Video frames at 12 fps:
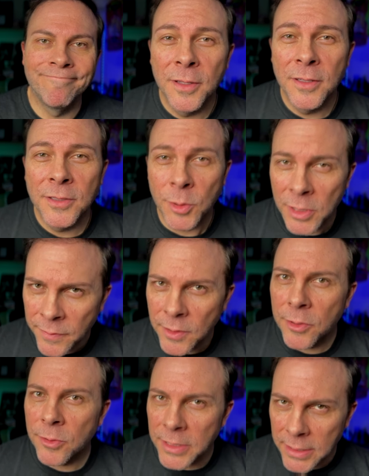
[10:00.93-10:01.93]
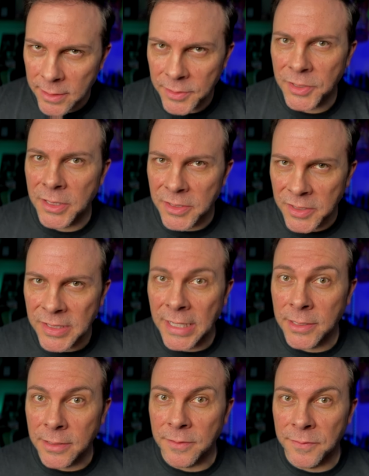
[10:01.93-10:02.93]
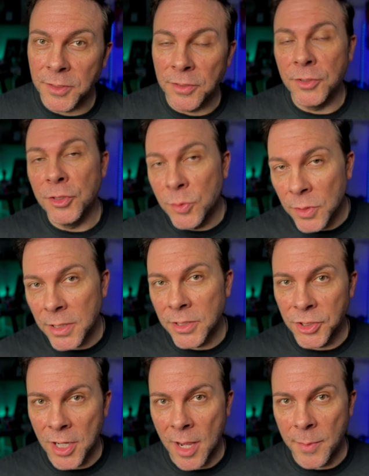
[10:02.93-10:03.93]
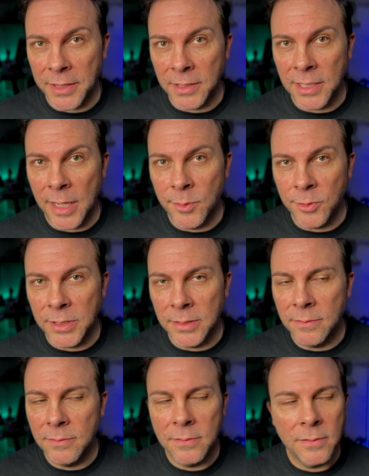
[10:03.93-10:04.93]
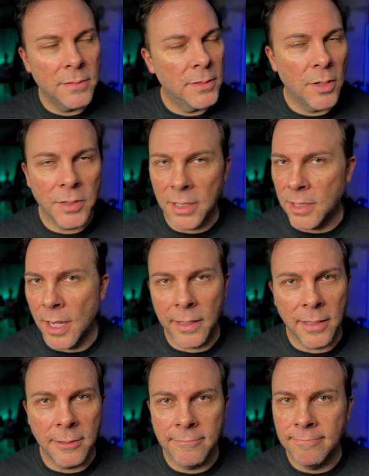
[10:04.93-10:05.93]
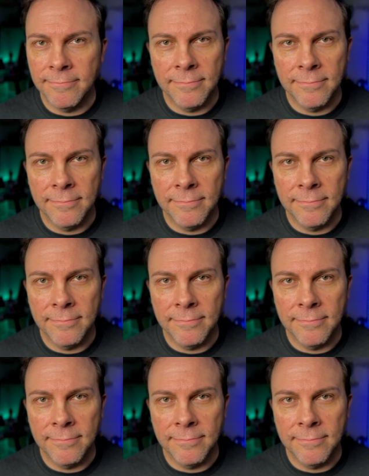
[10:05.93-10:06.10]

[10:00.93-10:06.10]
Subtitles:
So even though there is an incentive to do a good job at the table read, don't get cocky.